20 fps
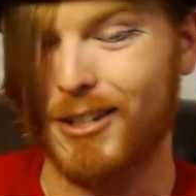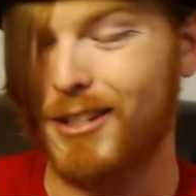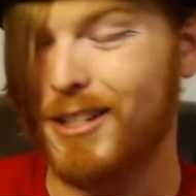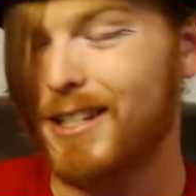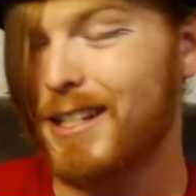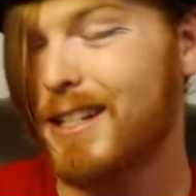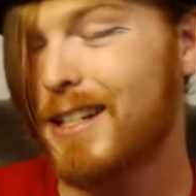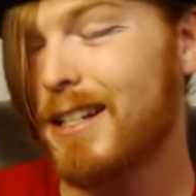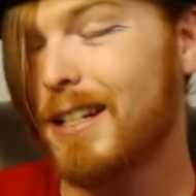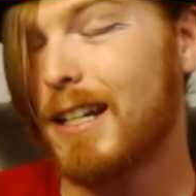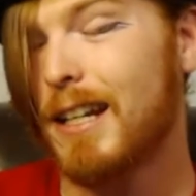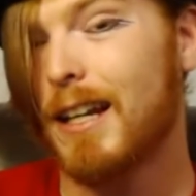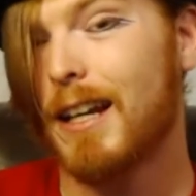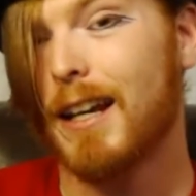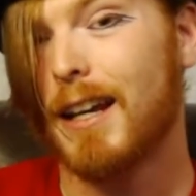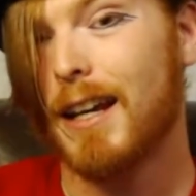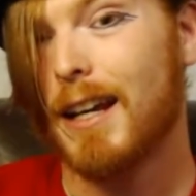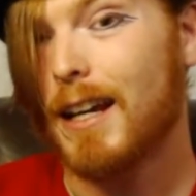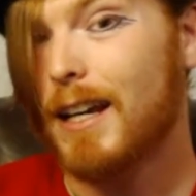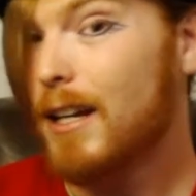You see,
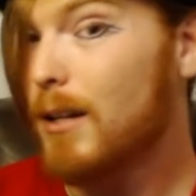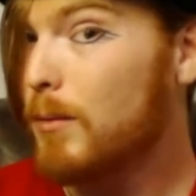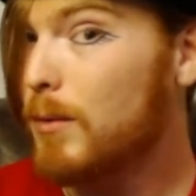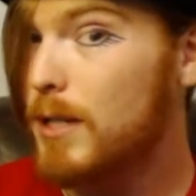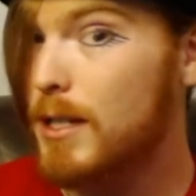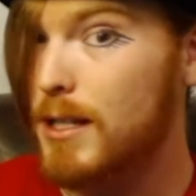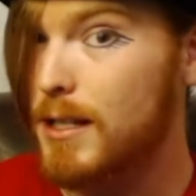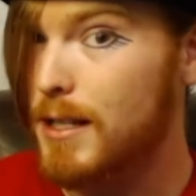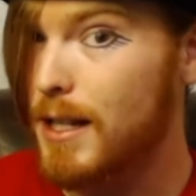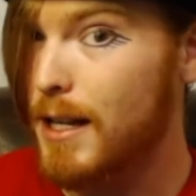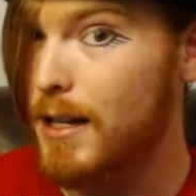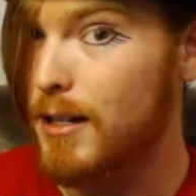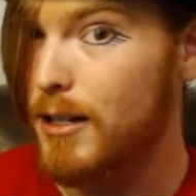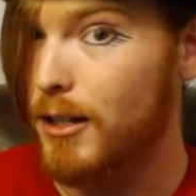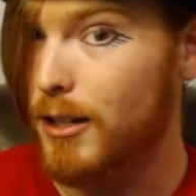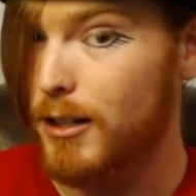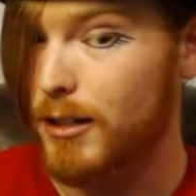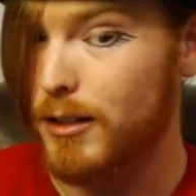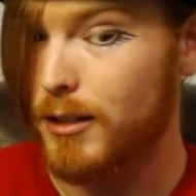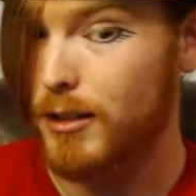it was
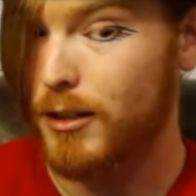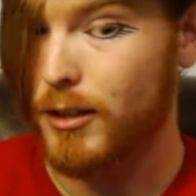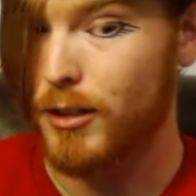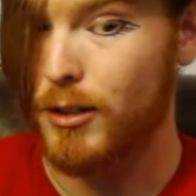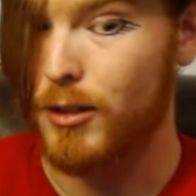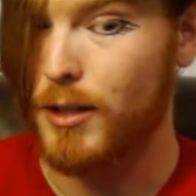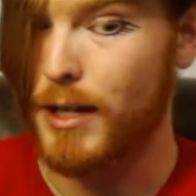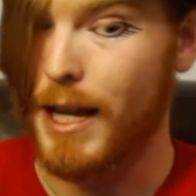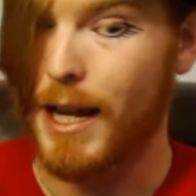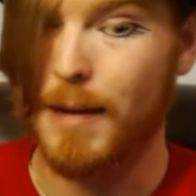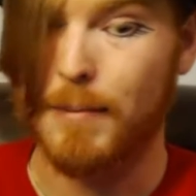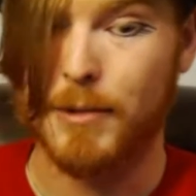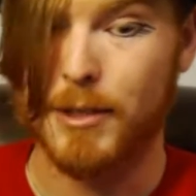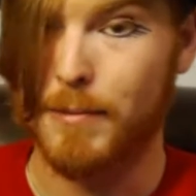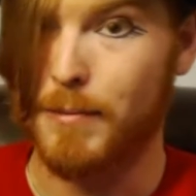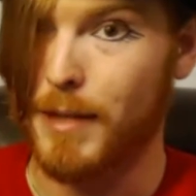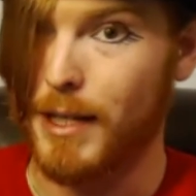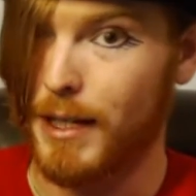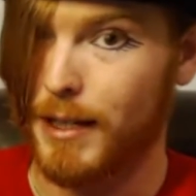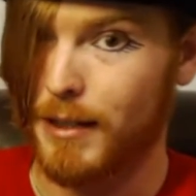Cinder who came to
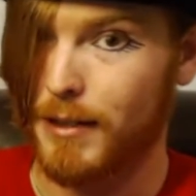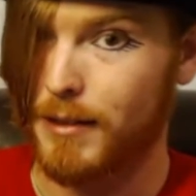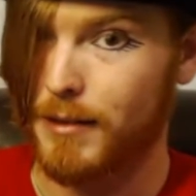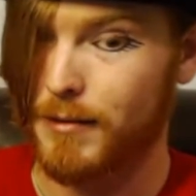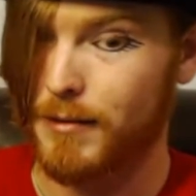me.